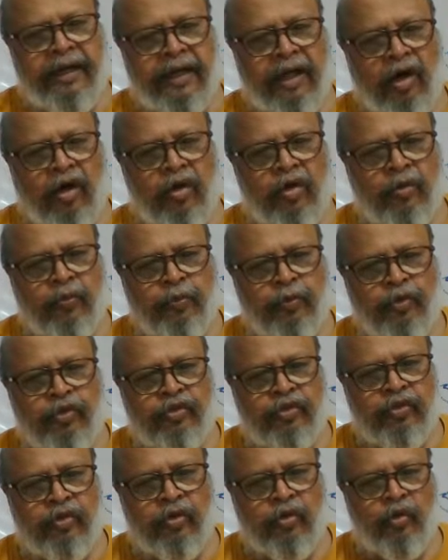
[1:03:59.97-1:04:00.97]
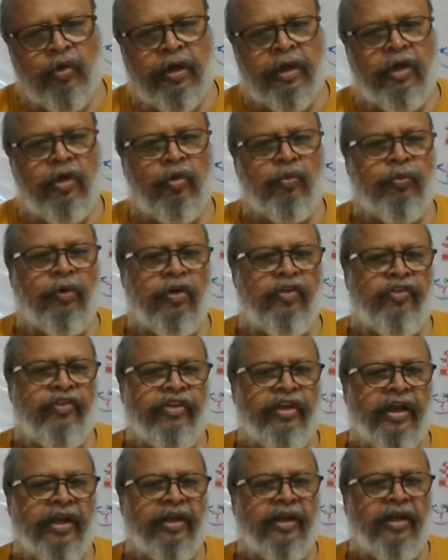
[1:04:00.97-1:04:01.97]
And now you push rook into pawn
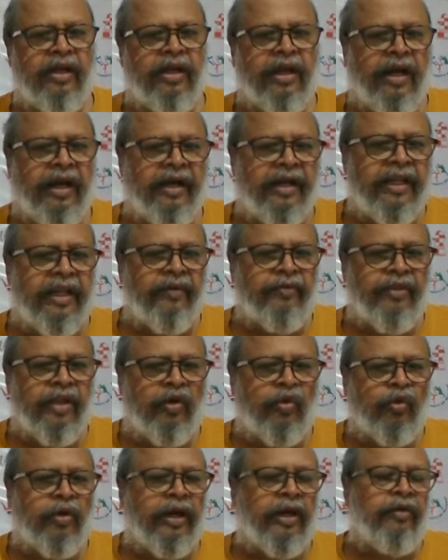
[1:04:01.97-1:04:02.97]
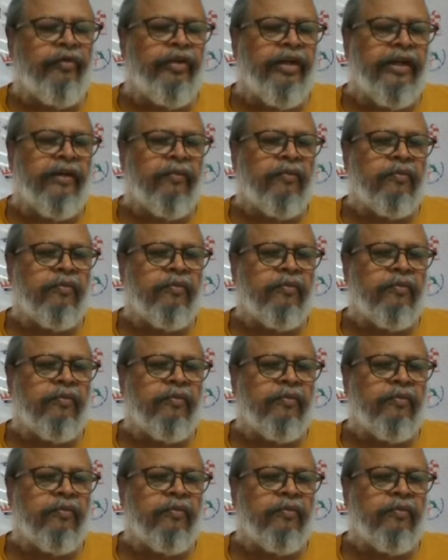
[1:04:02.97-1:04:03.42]
check and give the rook and win.